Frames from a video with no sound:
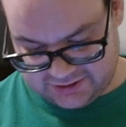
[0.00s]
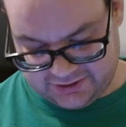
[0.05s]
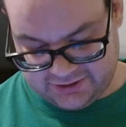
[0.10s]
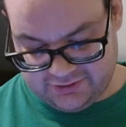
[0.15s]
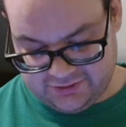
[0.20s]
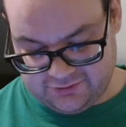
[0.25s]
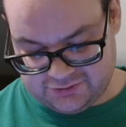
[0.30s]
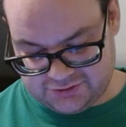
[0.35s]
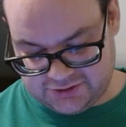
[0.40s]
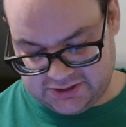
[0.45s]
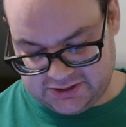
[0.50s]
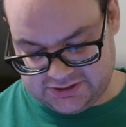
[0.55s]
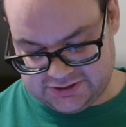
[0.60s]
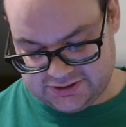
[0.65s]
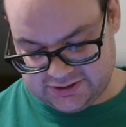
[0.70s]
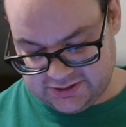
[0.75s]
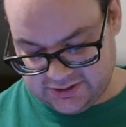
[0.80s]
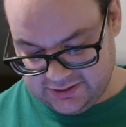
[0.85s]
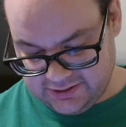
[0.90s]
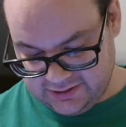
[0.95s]
Dr. Hugo
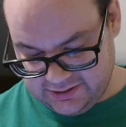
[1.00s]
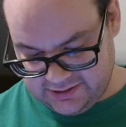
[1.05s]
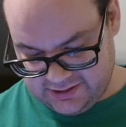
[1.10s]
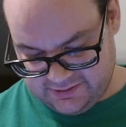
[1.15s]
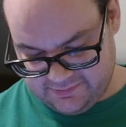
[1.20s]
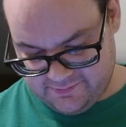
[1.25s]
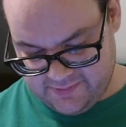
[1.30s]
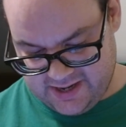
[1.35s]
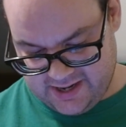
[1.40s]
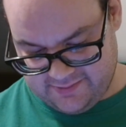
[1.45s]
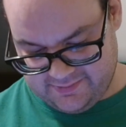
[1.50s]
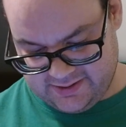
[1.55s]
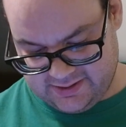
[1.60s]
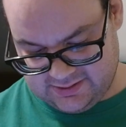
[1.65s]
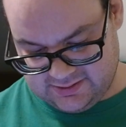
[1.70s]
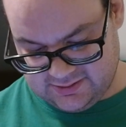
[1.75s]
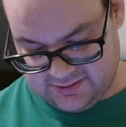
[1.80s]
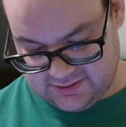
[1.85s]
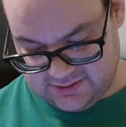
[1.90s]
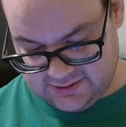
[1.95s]
Strange in
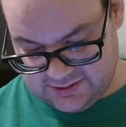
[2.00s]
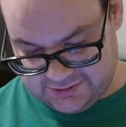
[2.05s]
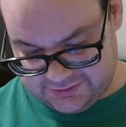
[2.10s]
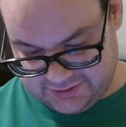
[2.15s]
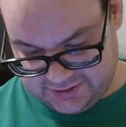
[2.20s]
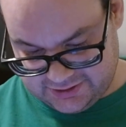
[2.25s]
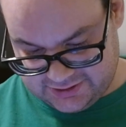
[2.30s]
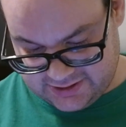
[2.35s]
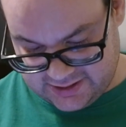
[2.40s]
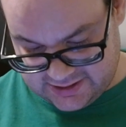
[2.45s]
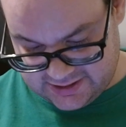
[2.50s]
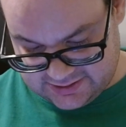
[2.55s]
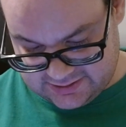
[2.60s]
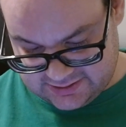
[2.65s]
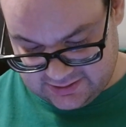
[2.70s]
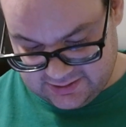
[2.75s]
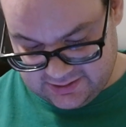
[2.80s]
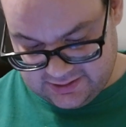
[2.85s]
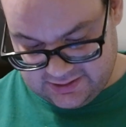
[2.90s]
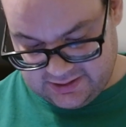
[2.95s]
Batman Strange
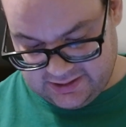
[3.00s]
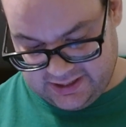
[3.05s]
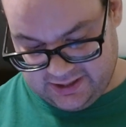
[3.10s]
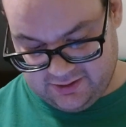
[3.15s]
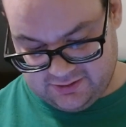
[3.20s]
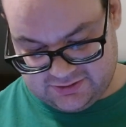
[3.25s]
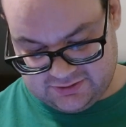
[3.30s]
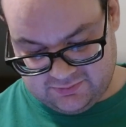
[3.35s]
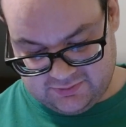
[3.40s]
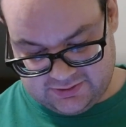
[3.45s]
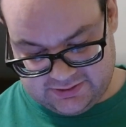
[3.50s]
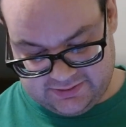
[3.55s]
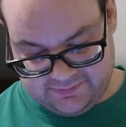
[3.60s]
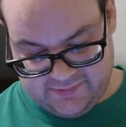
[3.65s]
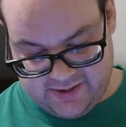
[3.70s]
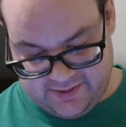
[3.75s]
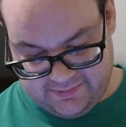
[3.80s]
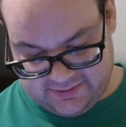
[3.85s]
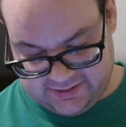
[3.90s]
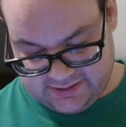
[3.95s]
Days. He also worked
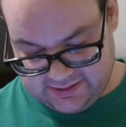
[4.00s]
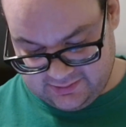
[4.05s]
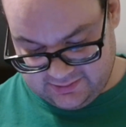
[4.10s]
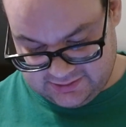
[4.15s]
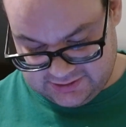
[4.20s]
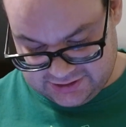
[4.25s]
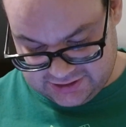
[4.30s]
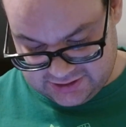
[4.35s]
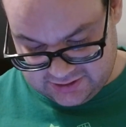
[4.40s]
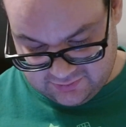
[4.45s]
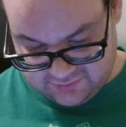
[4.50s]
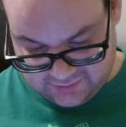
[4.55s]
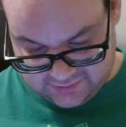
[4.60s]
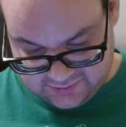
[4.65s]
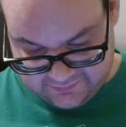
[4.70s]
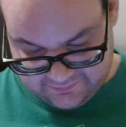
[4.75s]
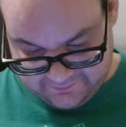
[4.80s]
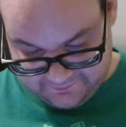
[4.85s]
in Batman the Killing Joke.